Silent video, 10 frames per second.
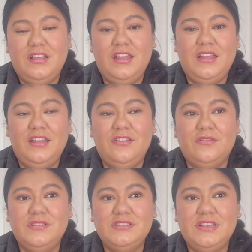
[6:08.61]
And I
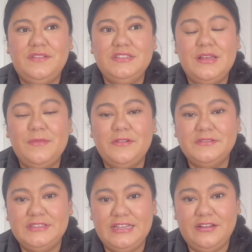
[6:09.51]
noticed every time I
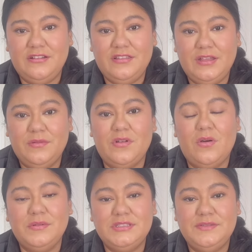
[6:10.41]
was there, they would
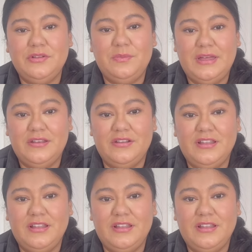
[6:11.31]
always feel better.